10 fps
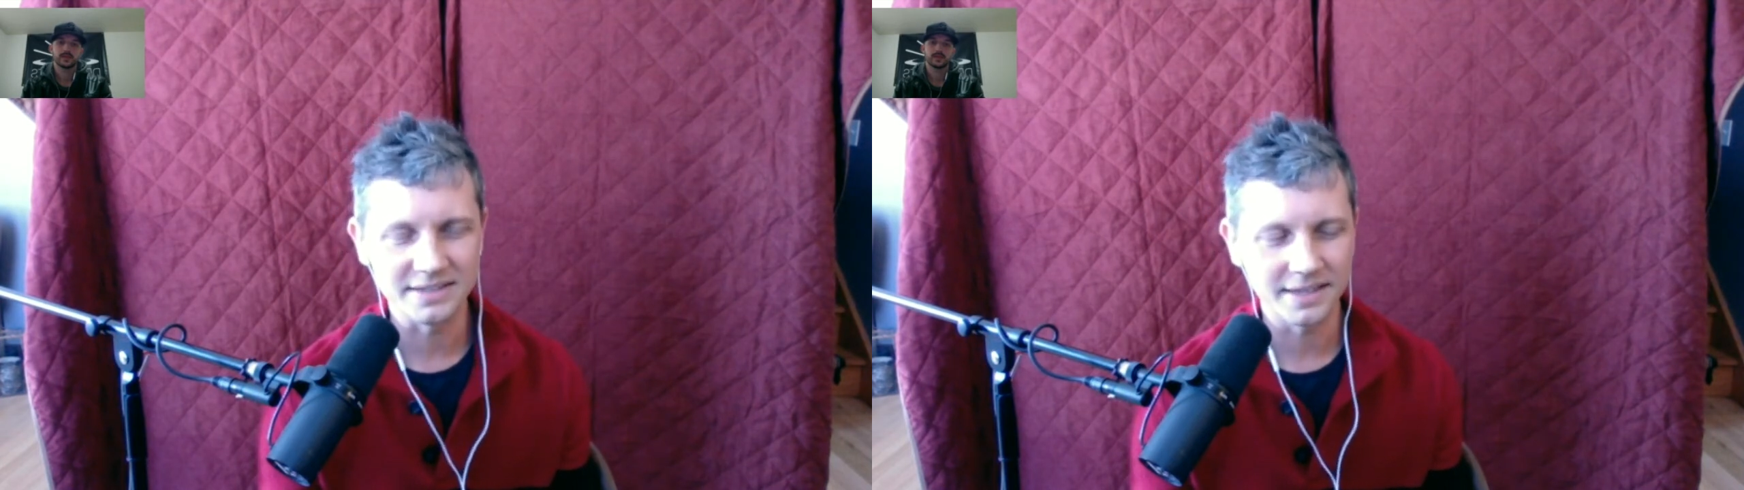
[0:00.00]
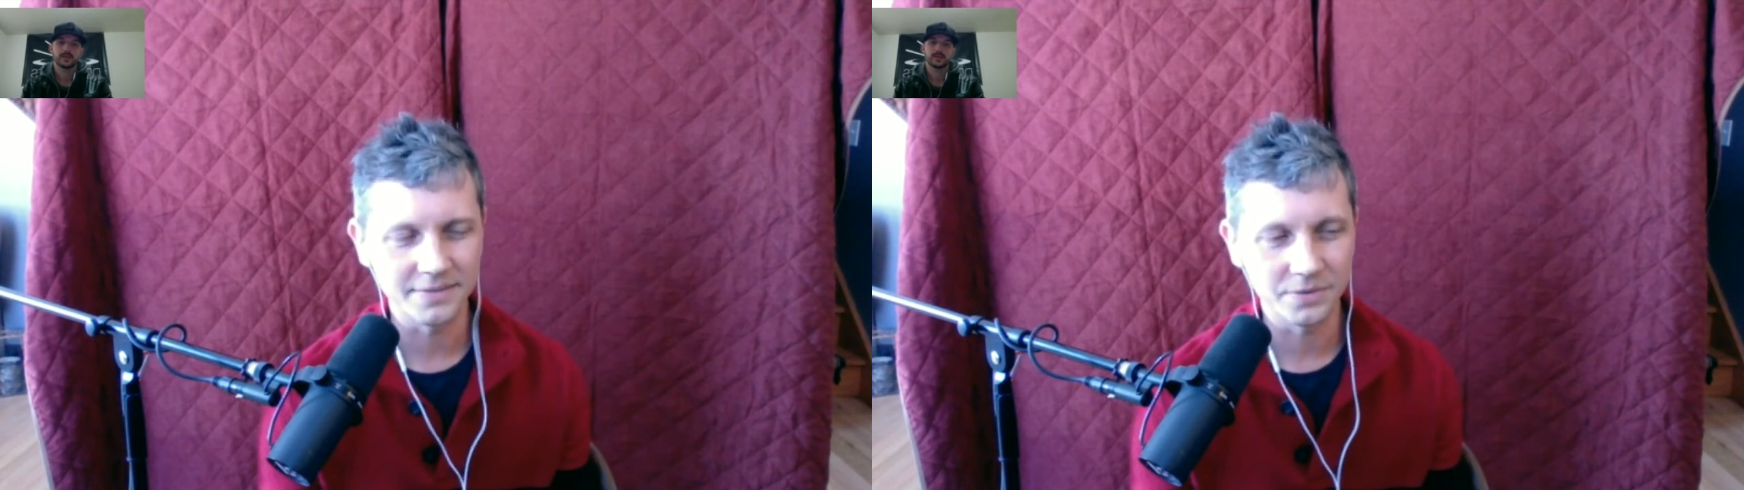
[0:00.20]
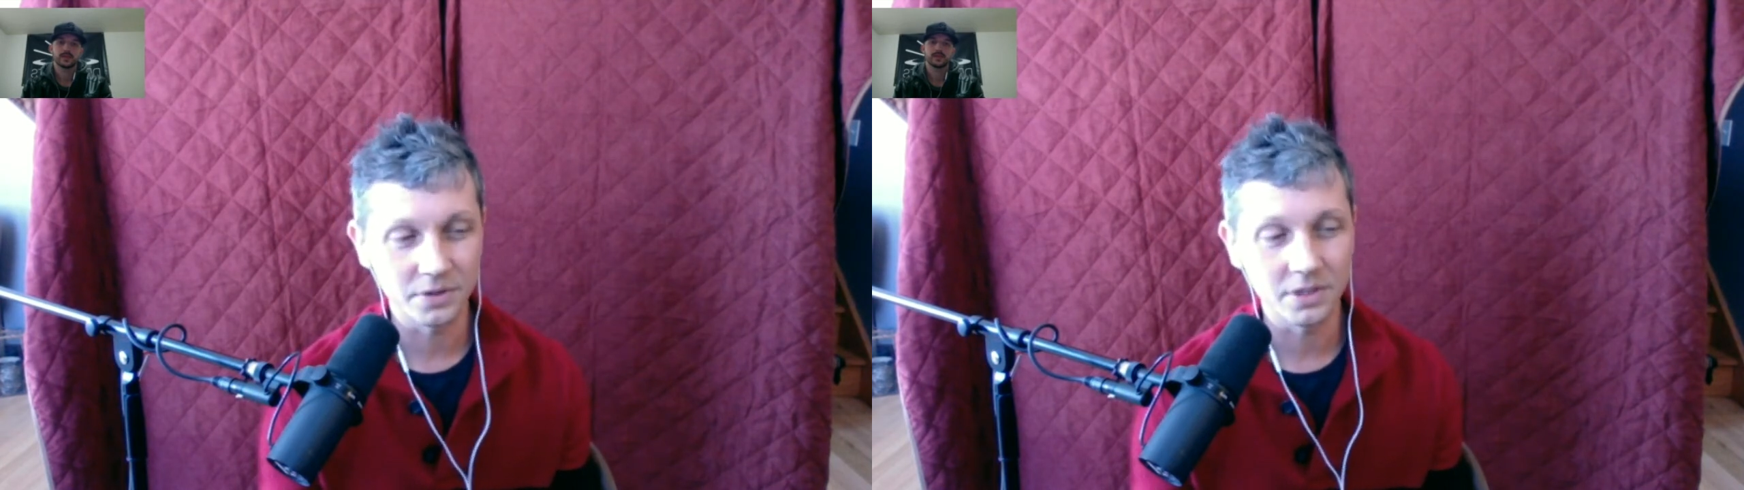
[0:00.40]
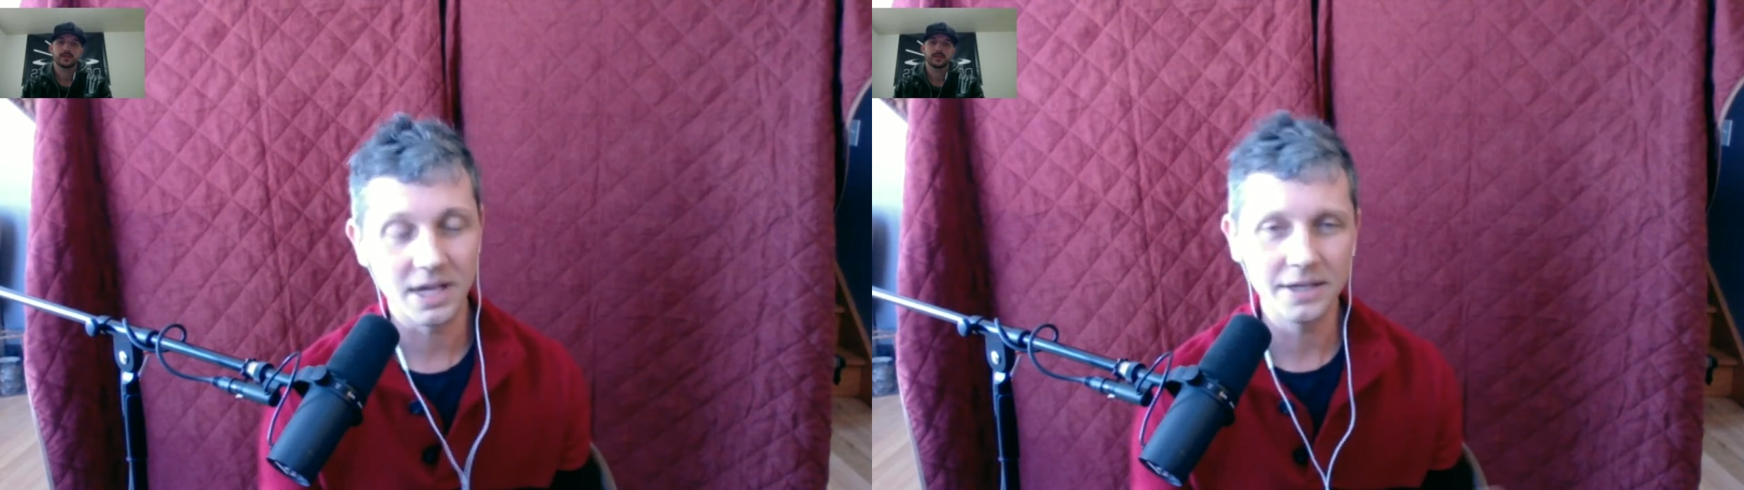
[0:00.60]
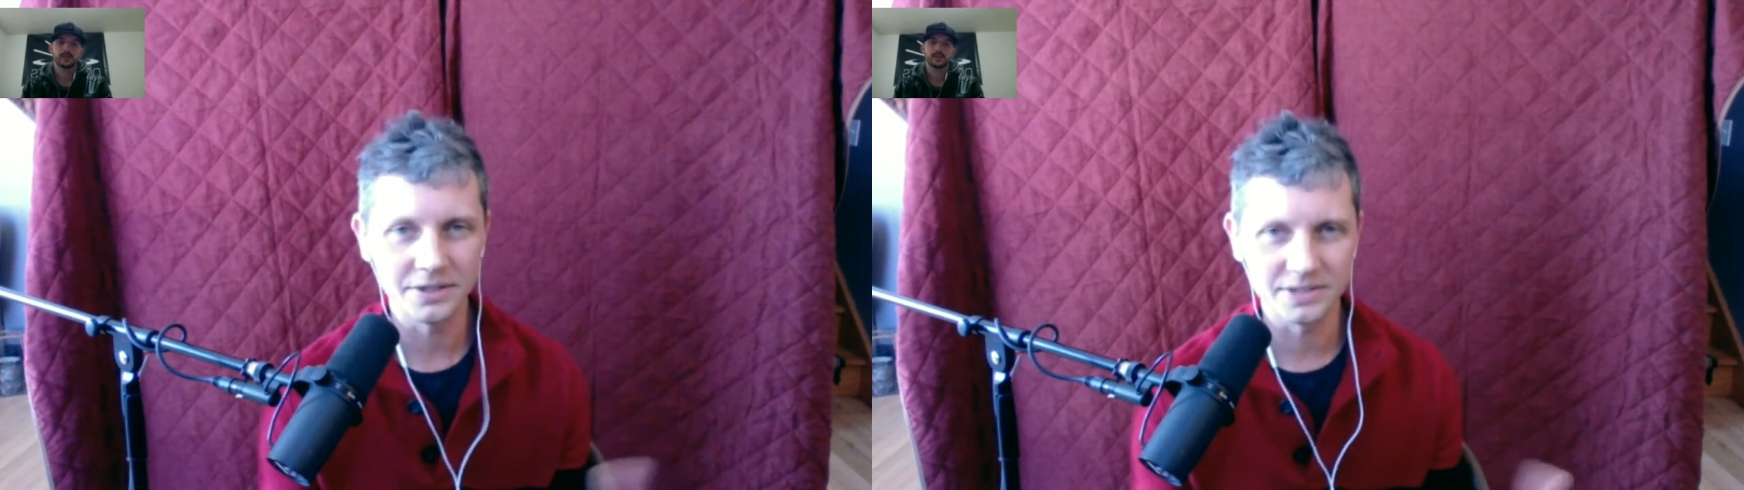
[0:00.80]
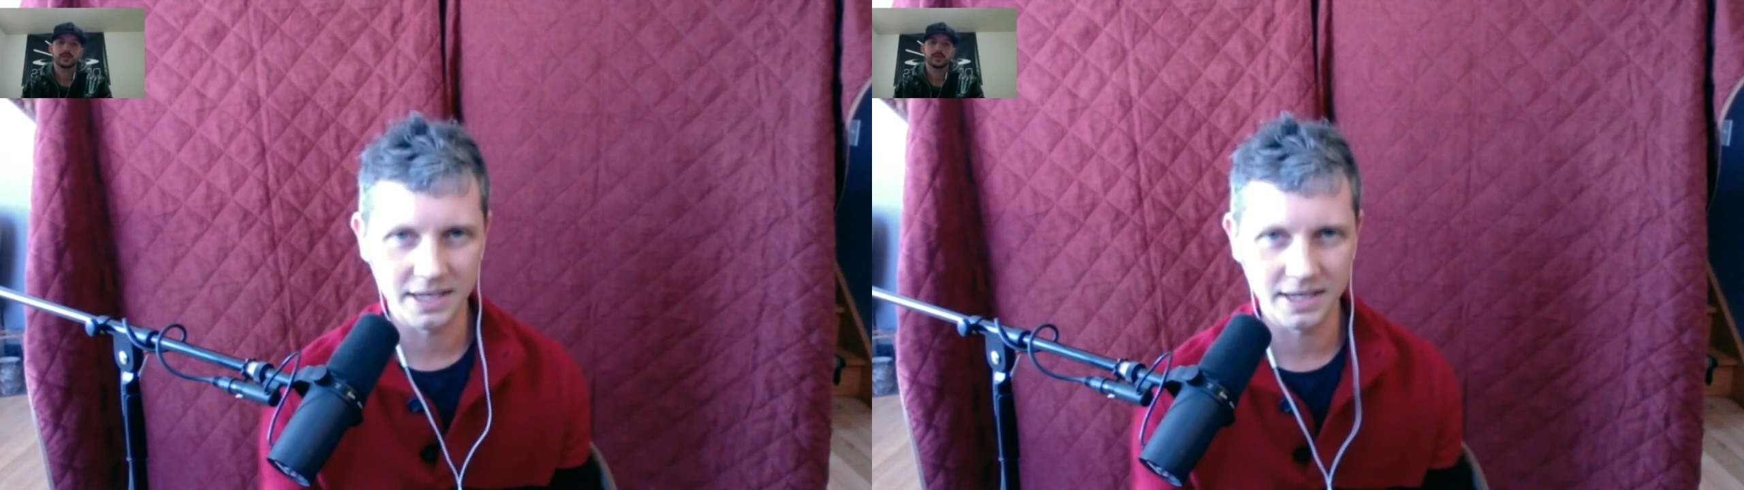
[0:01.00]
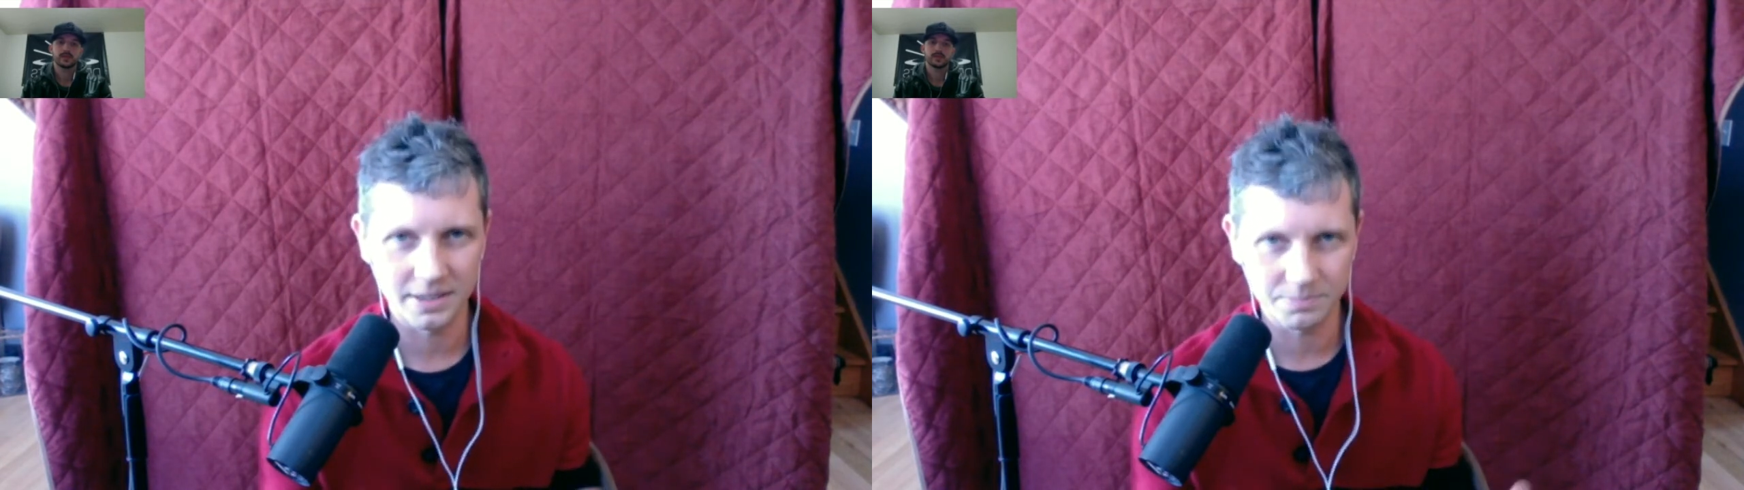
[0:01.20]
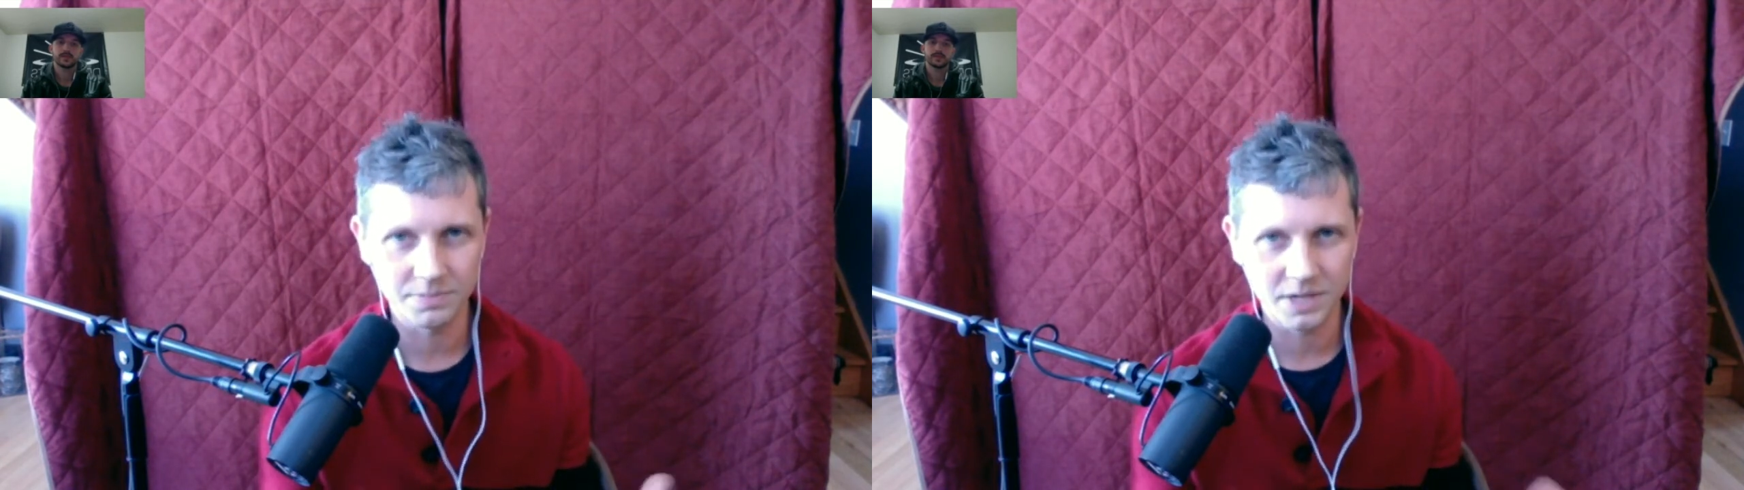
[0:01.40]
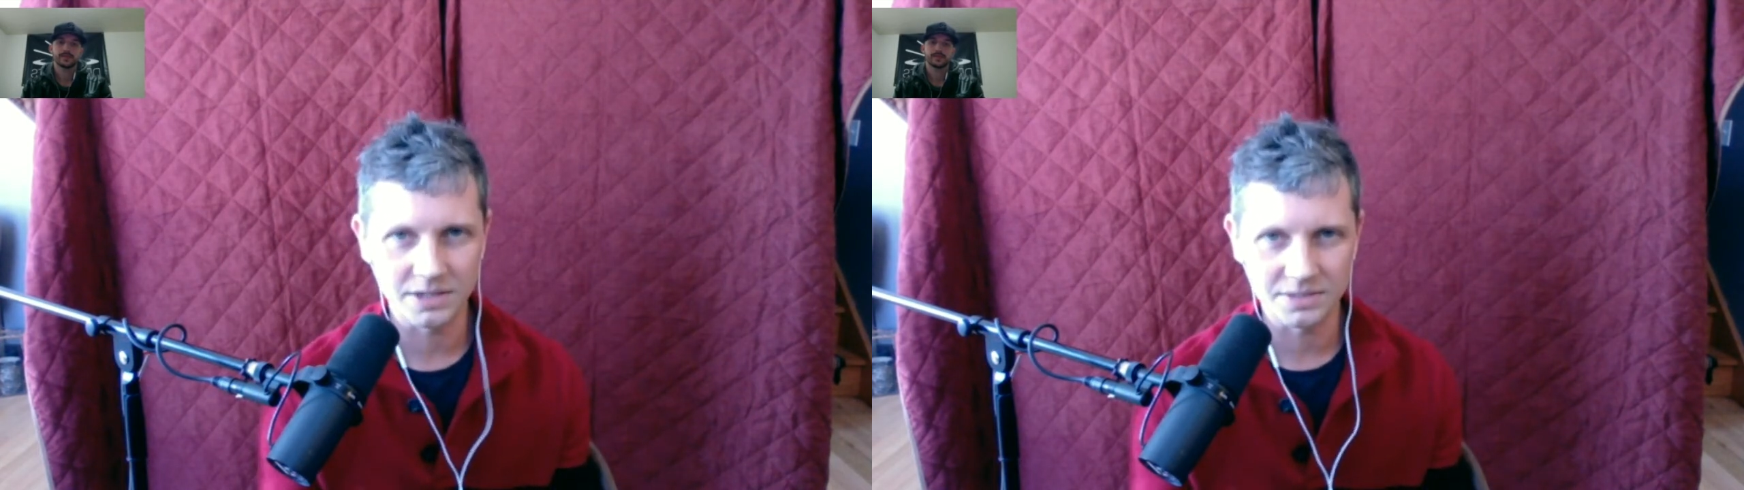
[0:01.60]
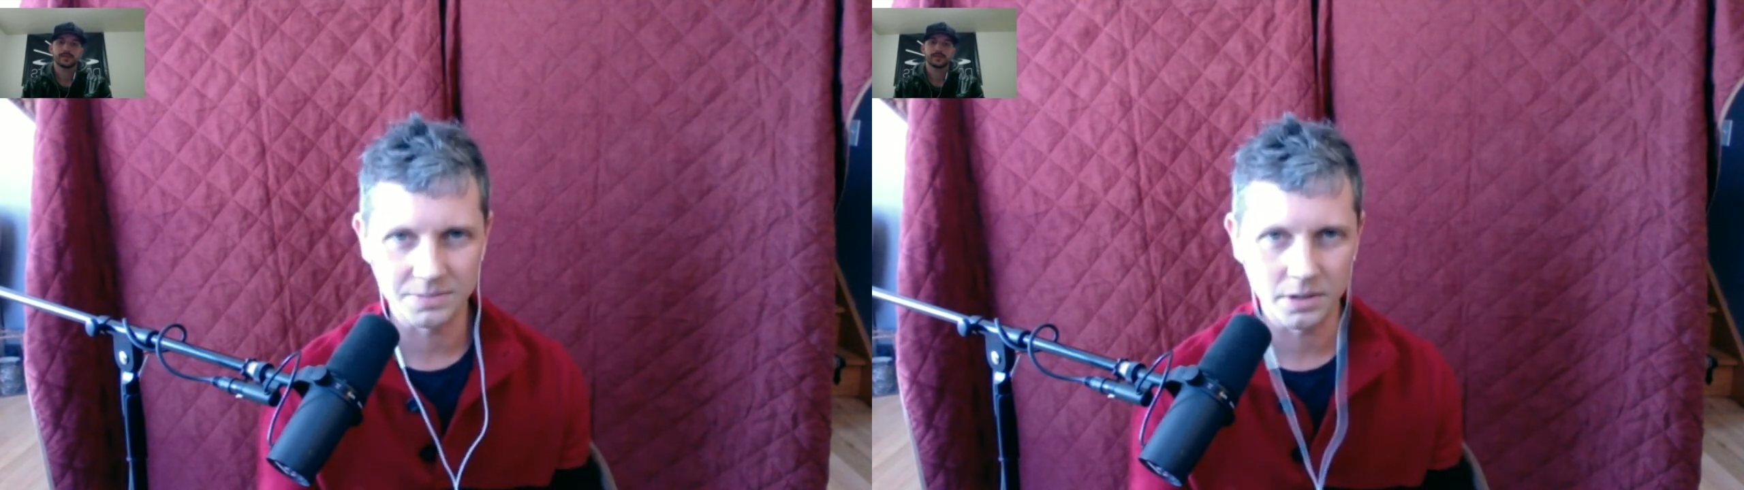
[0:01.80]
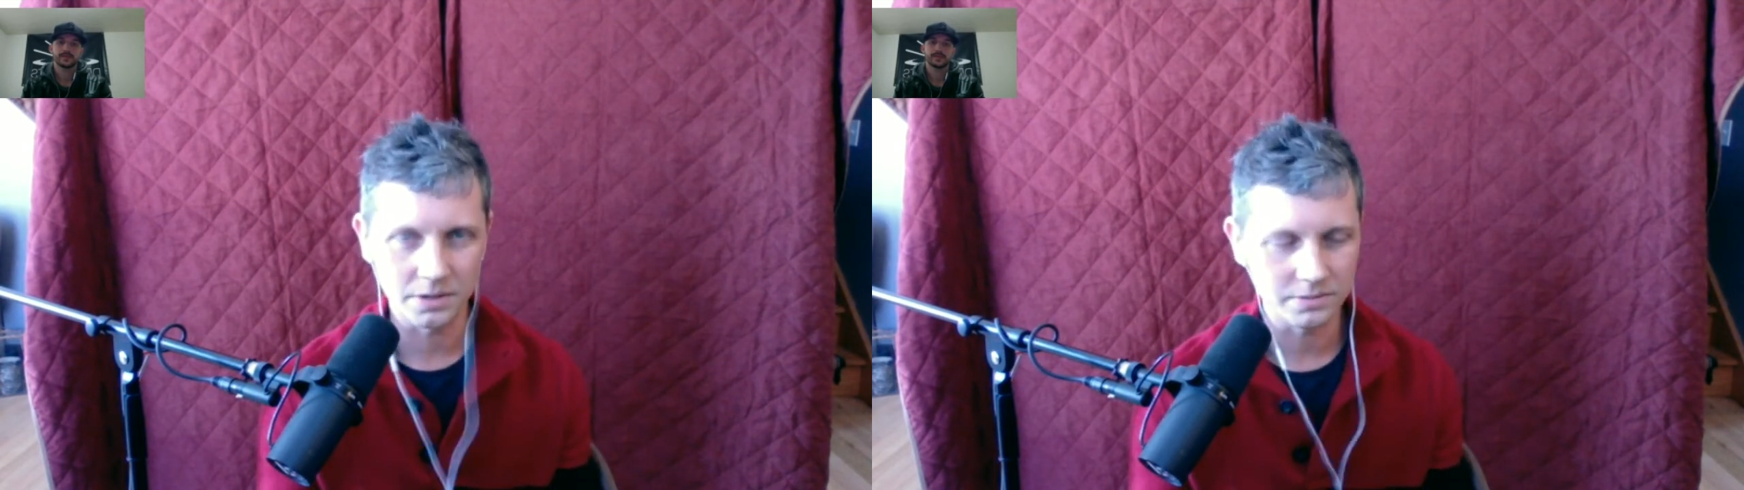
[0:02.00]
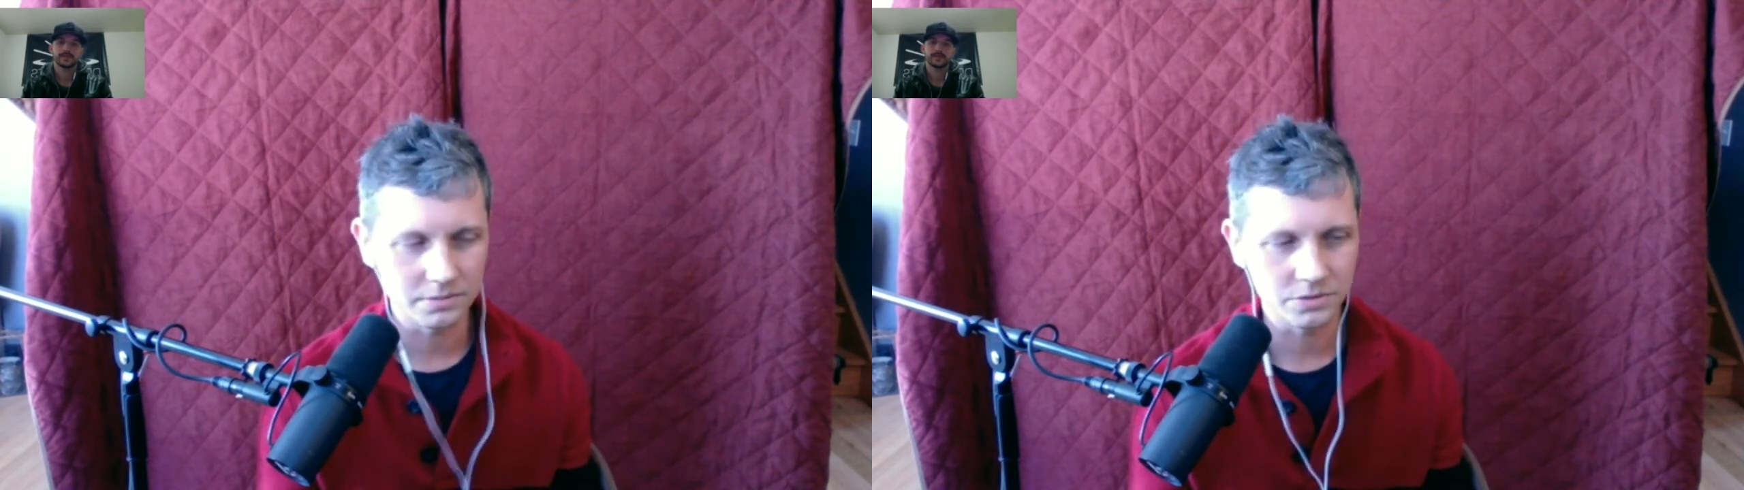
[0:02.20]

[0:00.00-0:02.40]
And for a lot of years, I had kind of small